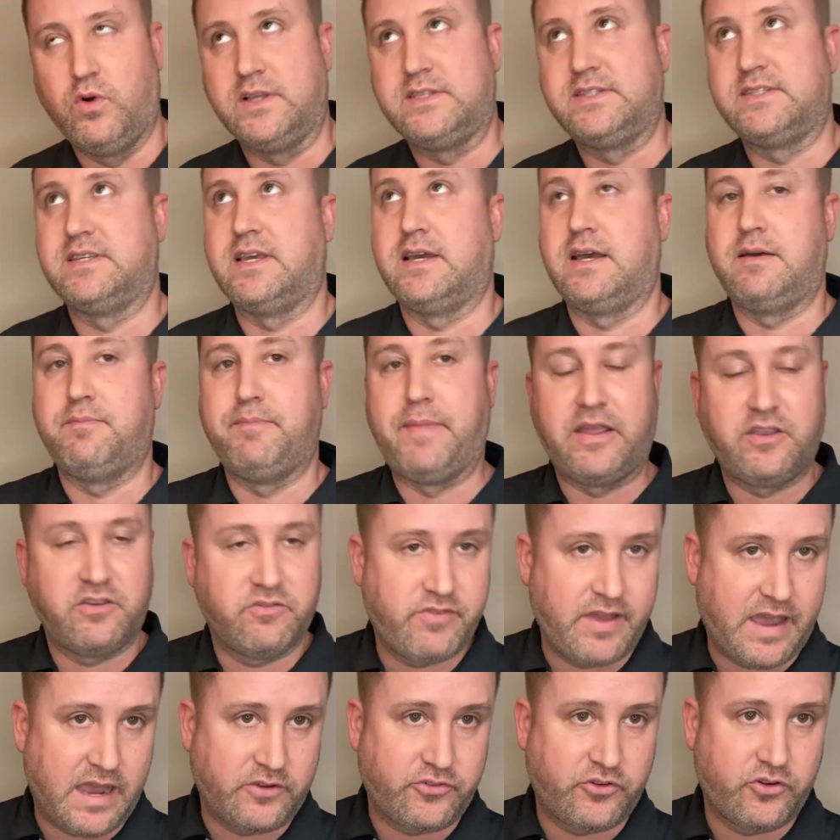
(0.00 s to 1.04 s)

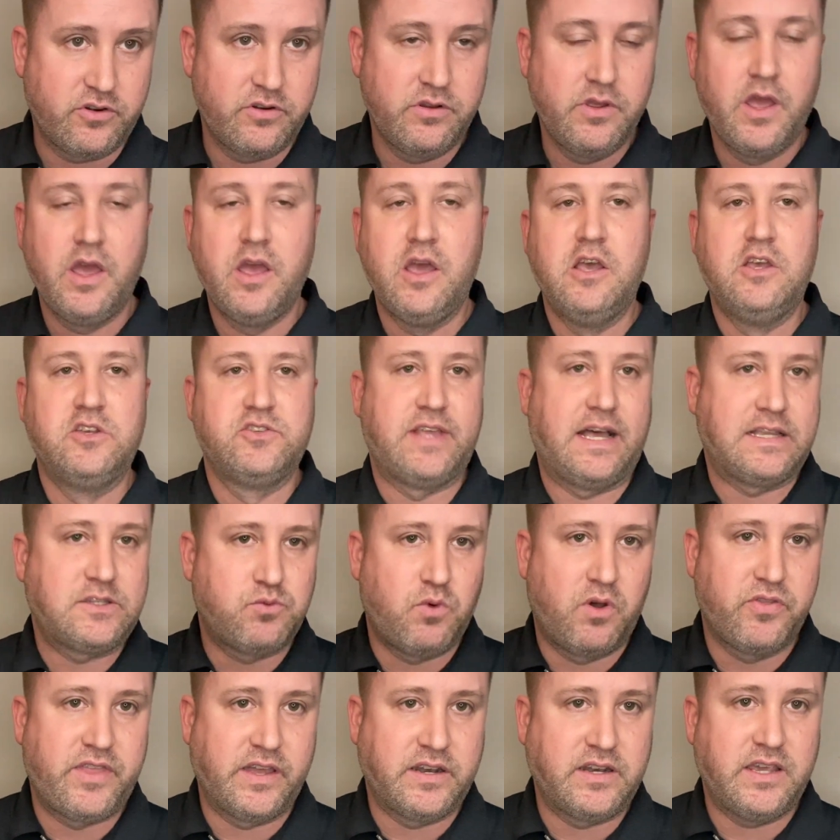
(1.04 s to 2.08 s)
manufactured. So that's
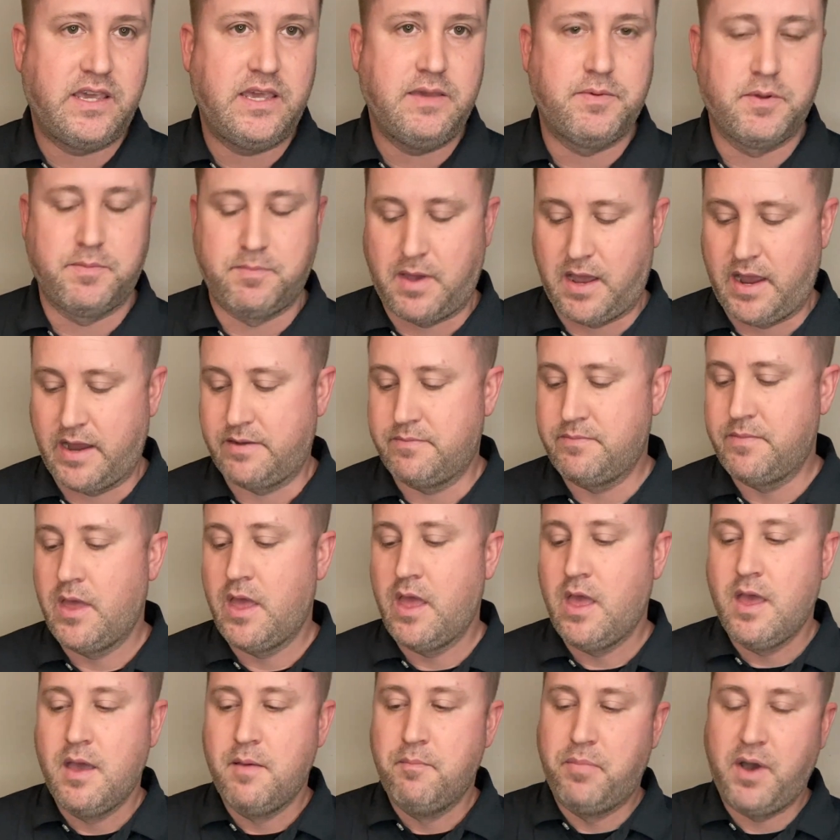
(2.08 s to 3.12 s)
one thing to keep in mind.
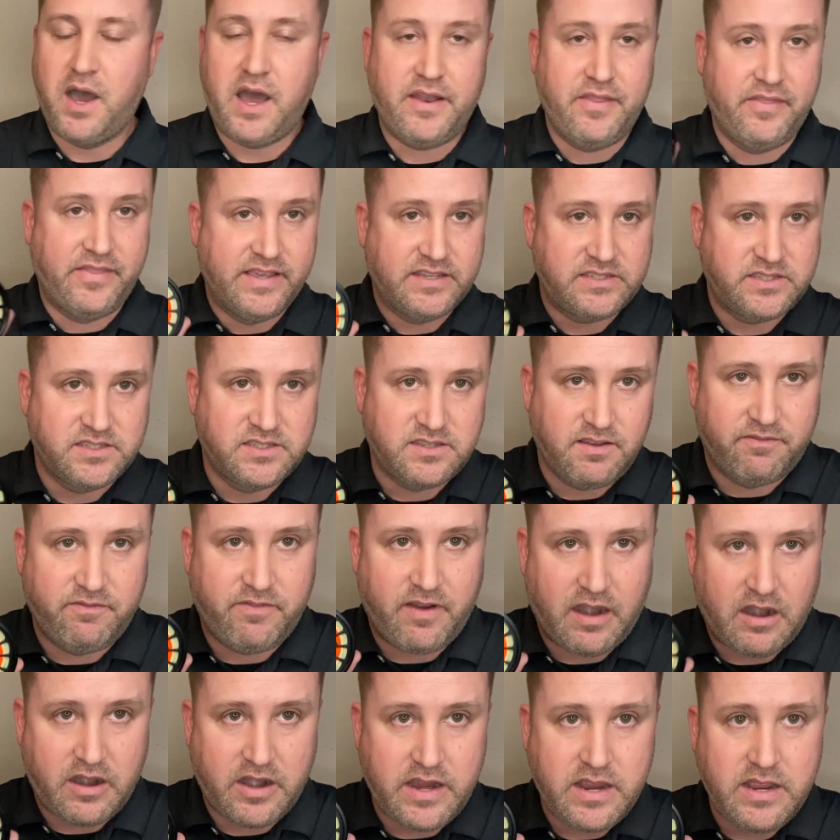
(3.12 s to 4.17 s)
But this is a
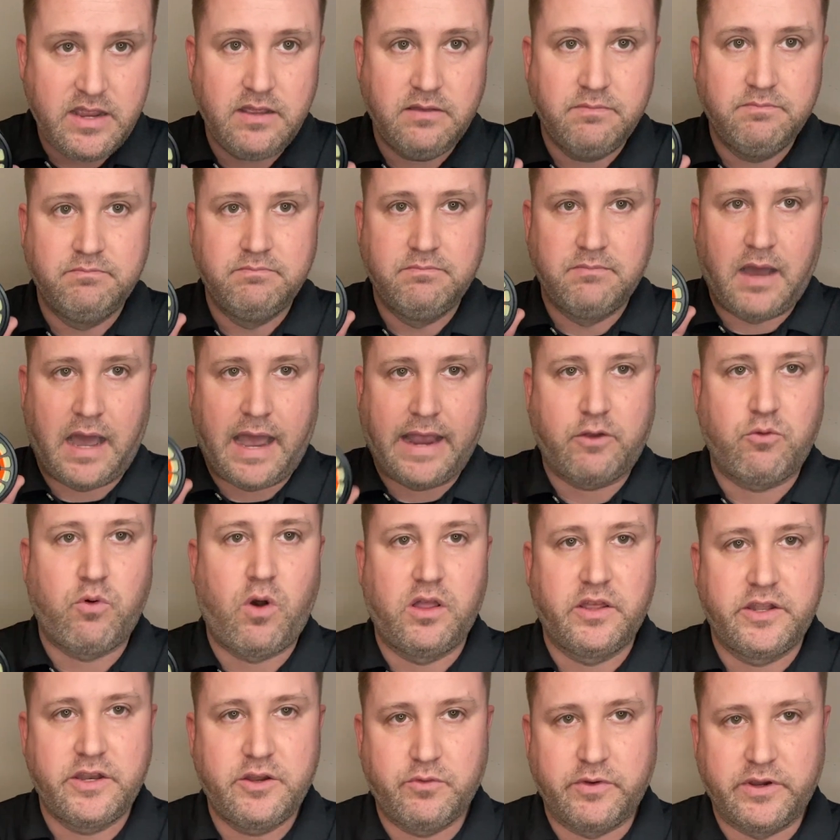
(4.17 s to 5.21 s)
very high
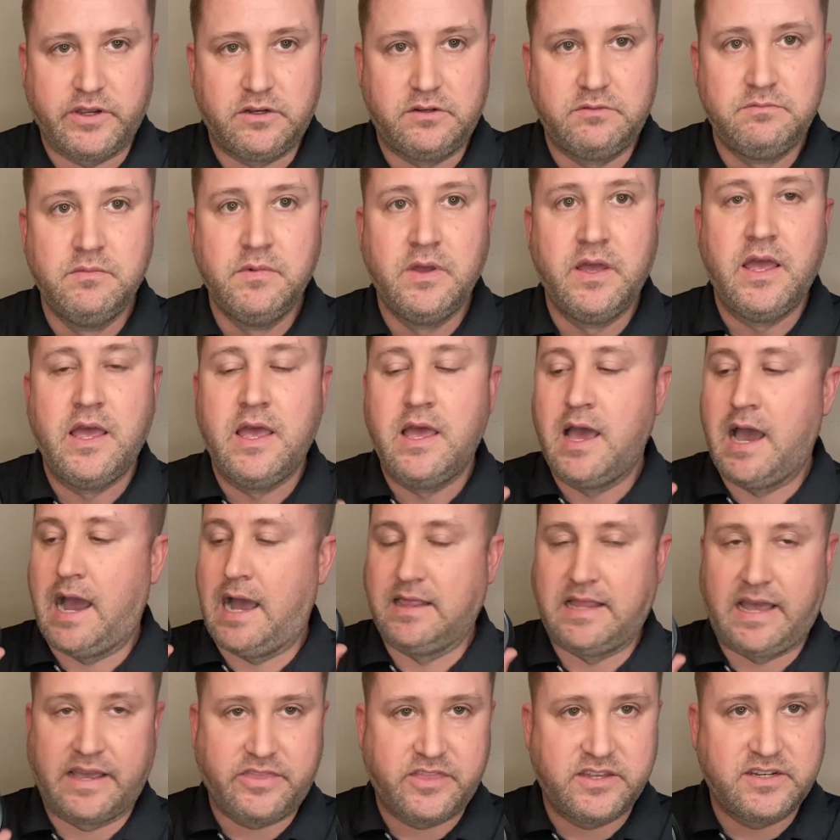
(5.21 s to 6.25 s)
quality reel. I
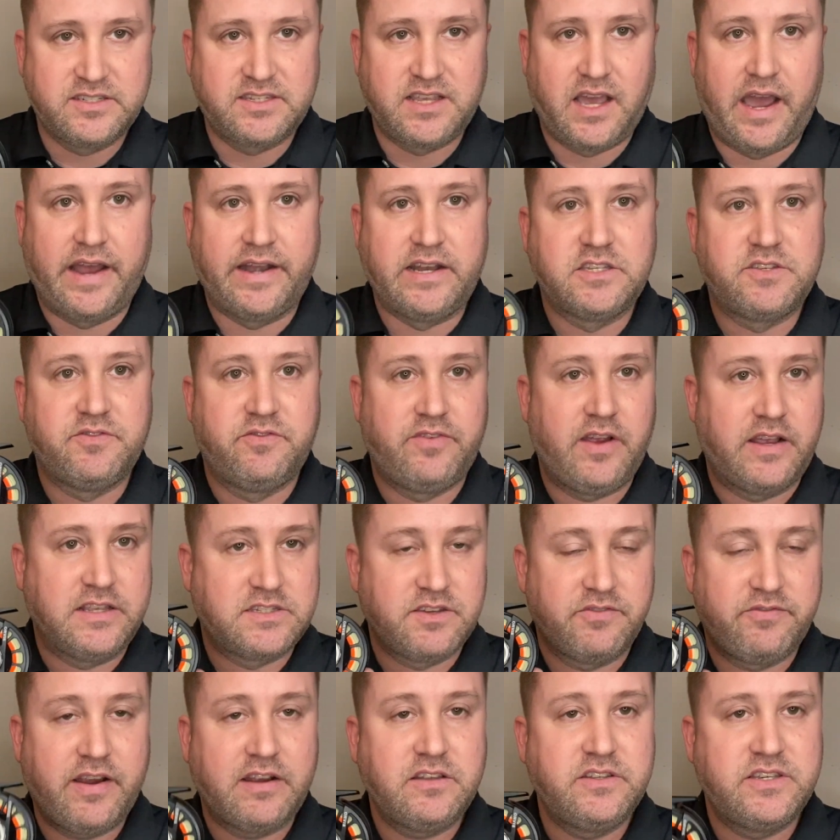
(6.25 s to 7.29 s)
like the design. It's a
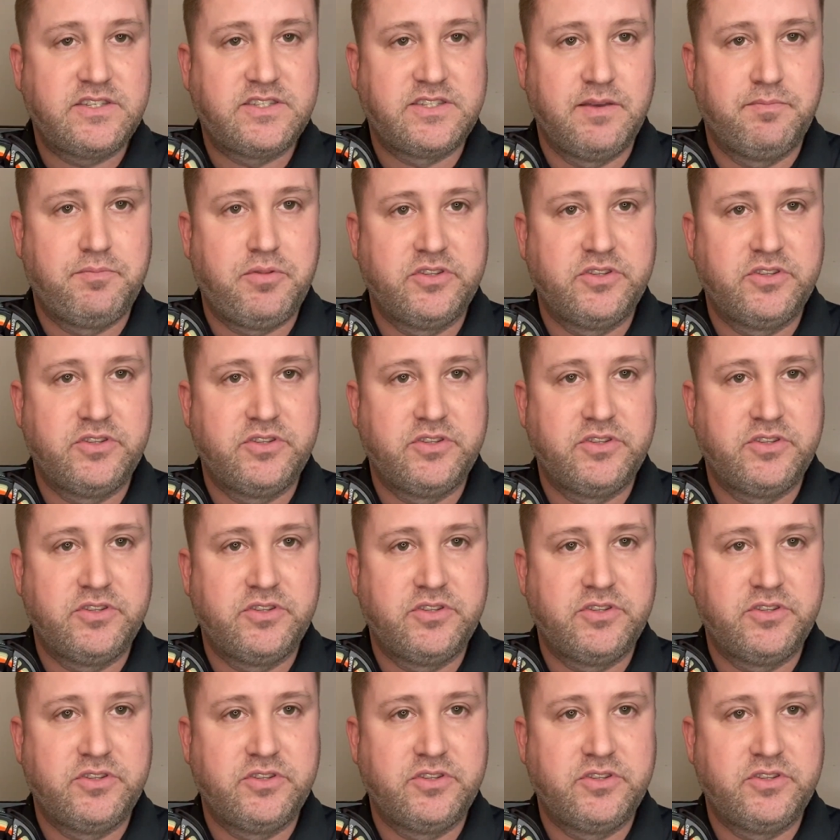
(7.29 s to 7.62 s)
fairly simple